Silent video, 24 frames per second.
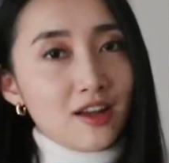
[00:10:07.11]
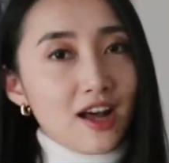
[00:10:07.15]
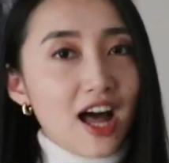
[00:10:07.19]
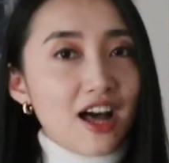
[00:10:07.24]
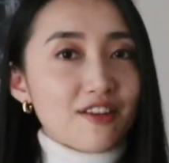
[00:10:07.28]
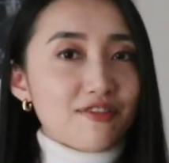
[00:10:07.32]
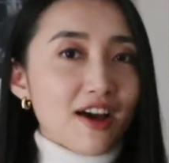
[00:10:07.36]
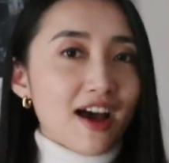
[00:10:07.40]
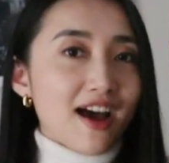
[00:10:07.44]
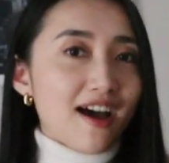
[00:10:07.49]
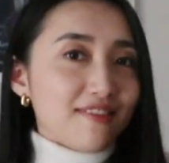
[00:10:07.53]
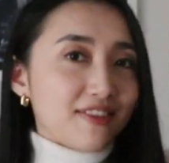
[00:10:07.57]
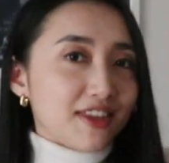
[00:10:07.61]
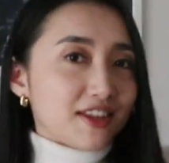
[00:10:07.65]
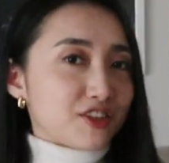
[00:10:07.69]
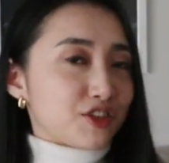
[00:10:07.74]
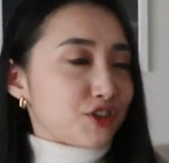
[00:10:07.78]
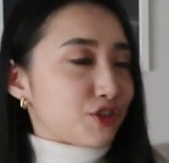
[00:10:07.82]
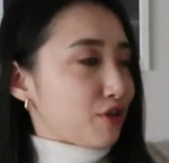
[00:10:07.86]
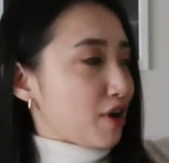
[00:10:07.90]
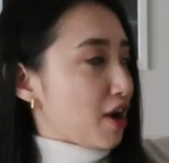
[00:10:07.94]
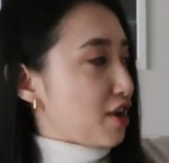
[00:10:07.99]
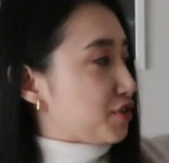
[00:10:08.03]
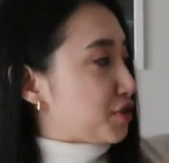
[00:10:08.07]
I've had this
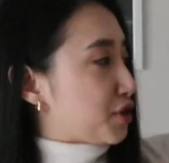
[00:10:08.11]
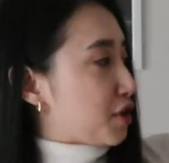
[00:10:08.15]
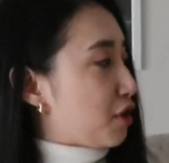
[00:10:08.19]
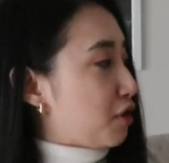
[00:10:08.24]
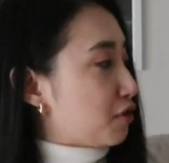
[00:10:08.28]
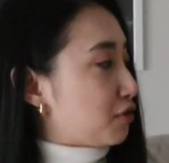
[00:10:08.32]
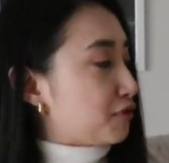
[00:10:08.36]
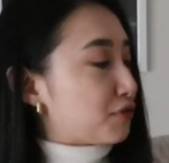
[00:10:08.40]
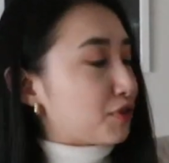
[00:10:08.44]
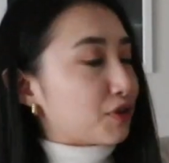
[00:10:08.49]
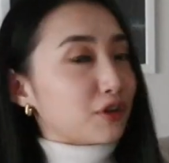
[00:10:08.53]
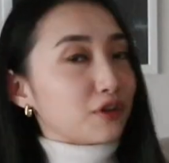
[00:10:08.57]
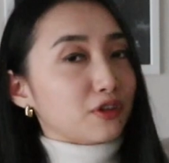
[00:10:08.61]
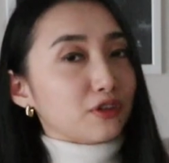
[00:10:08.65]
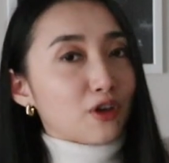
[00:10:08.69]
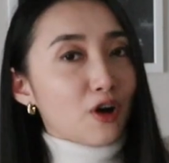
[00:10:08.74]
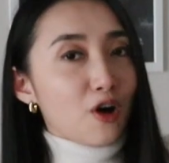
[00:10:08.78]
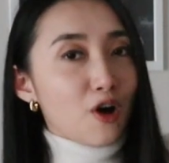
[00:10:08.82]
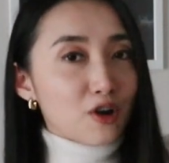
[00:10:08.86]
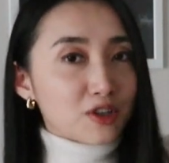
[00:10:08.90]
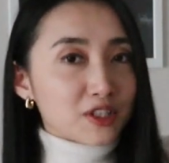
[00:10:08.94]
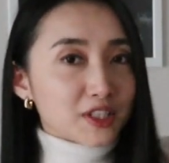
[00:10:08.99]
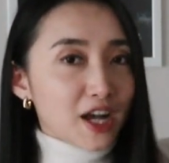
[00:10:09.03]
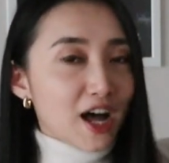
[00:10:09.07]
trench coat for a
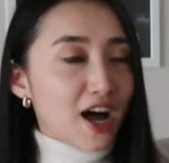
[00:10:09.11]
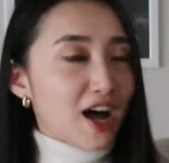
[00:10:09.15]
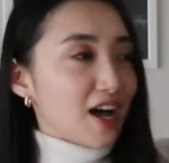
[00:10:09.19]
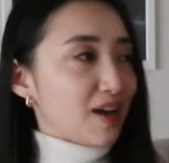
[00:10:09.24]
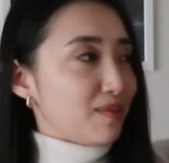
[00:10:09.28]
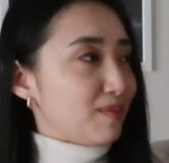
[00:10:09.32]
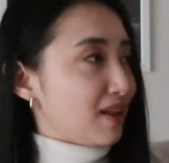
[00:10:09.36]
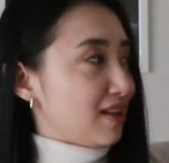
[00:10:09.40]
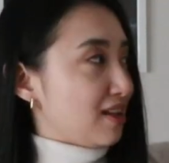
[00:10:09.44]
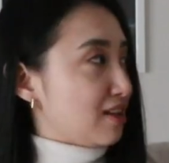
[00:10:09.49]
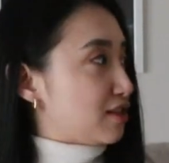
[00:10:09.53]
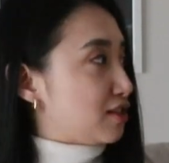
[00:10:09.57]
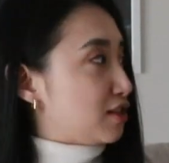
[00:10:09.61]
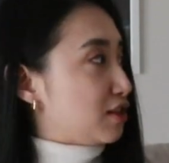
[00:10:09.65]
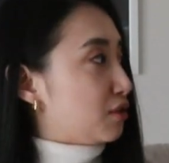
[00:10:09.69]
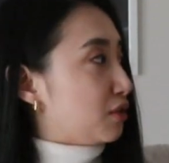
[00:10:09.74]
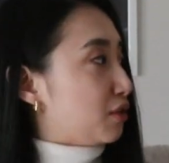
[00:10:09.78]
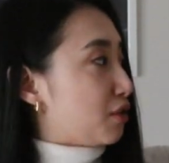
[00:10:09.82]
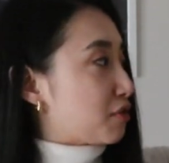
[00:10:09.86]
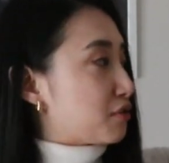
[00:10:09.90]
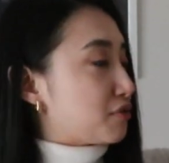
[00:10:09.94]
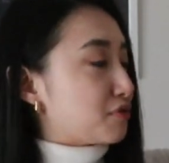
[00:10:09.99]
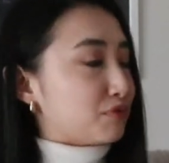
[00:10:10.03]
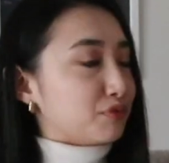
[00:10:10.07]
long time and it
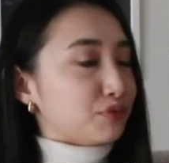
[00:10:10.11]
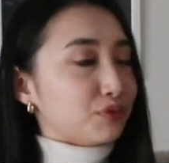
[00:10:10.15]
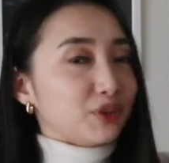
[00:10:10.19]
still looks